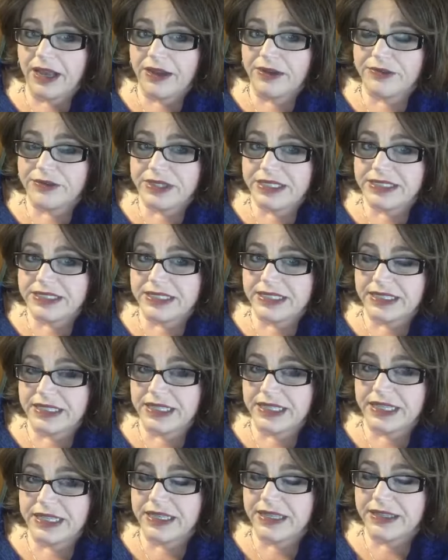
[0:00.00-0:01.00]

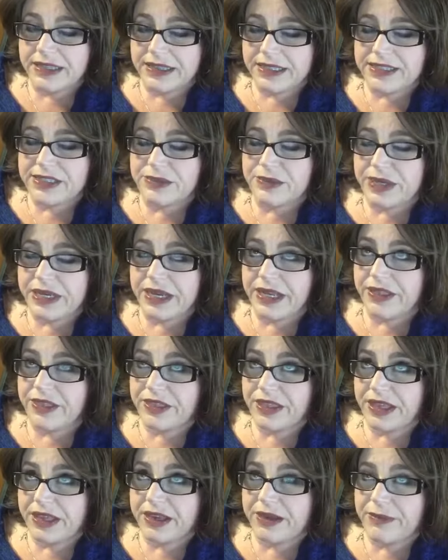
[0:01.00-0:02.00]
recently this week, I
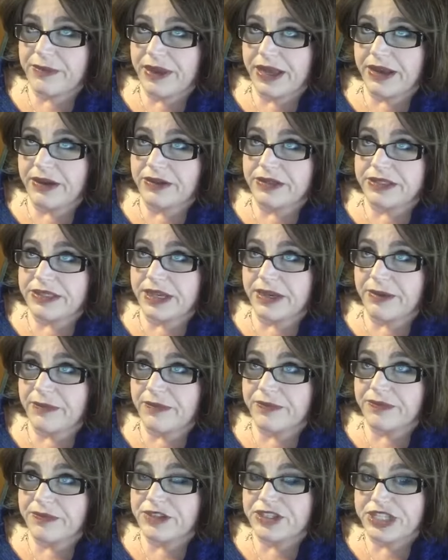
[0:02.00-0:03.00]
think, about
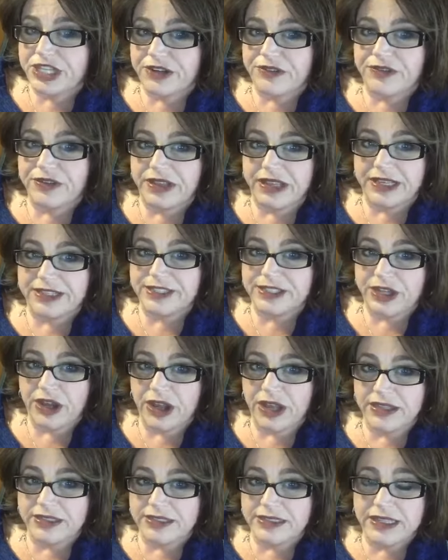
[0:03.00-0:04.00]
Chick-fil-A
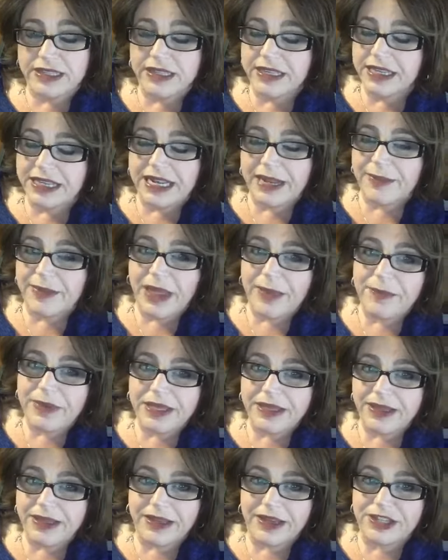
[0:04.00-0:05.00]
sauce. And I'm not
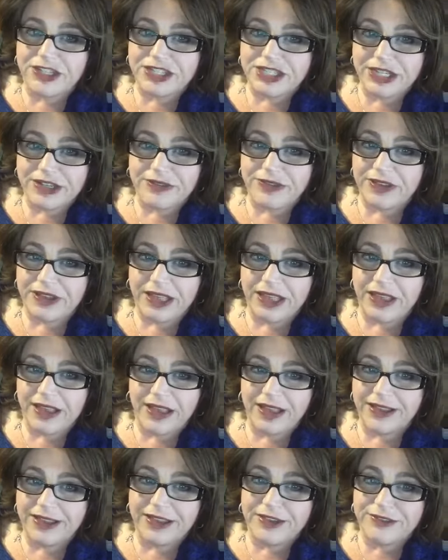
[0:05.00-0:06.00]
picking on Chick-fil-A.
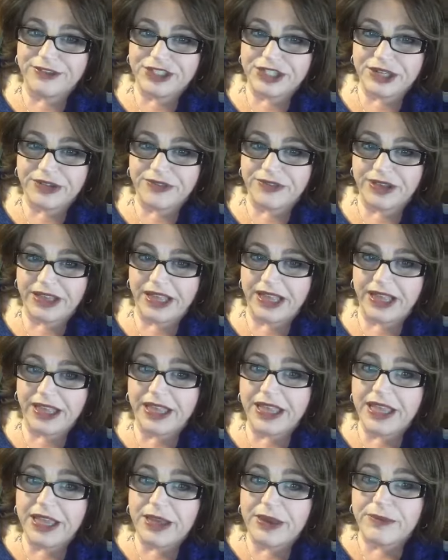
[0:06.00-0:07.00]
I love Chick-fil-A.
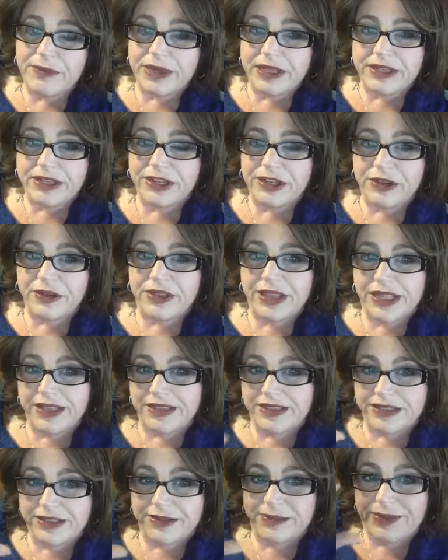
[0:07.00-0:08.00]
But, you know, that
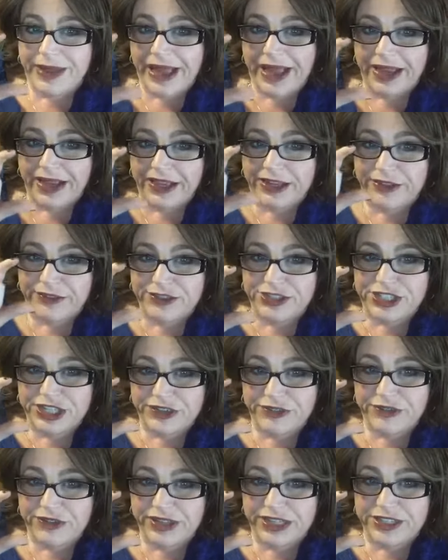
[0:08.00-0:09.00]
little packet of
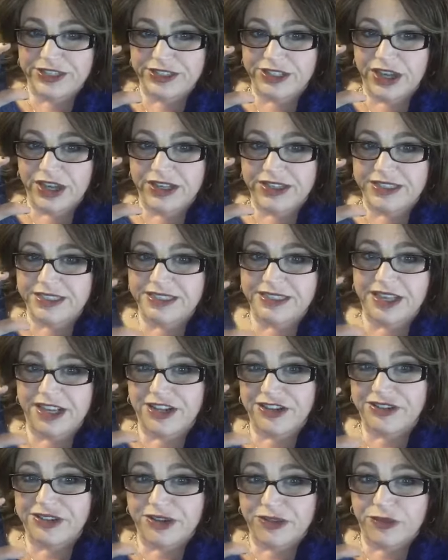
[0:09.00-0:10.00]
Chick-fil-A sauce is
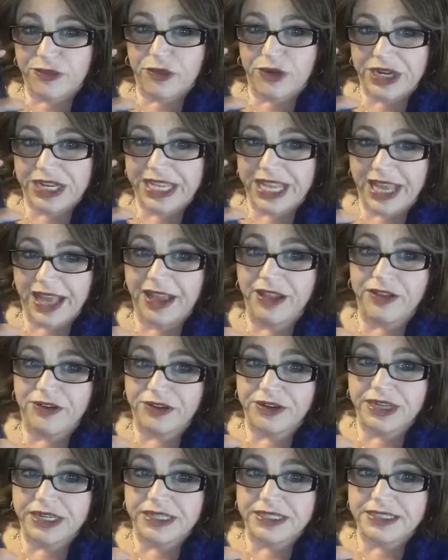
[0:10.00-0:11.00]
140
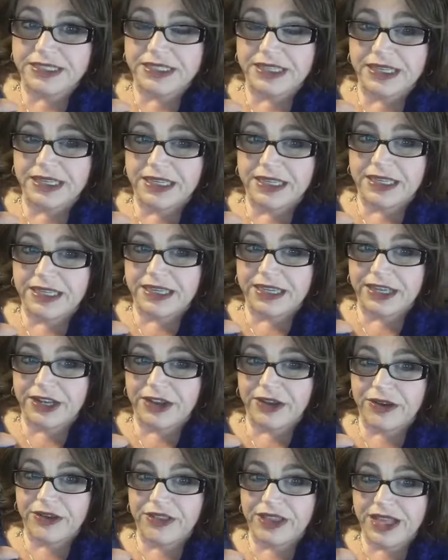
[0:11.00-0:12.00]
calories. You
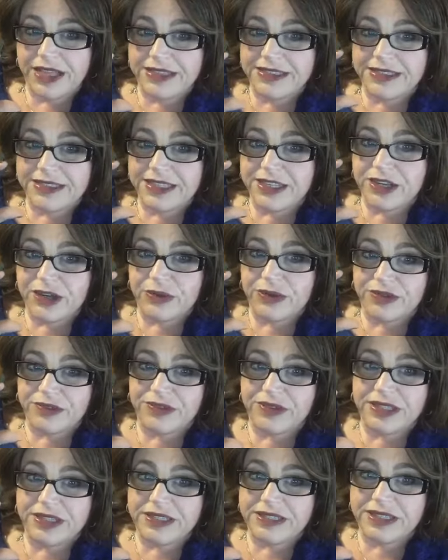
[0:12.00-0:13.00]
know, that's the
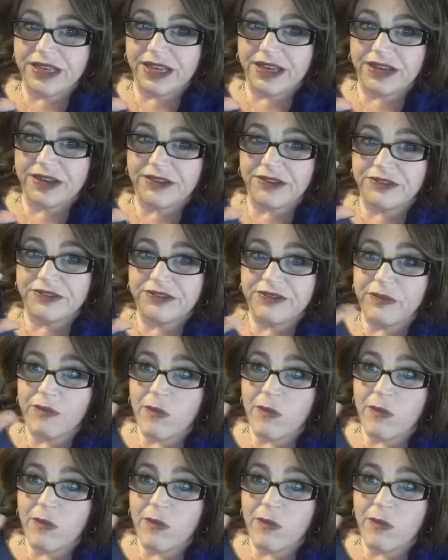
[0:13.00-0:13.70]
equivalent of,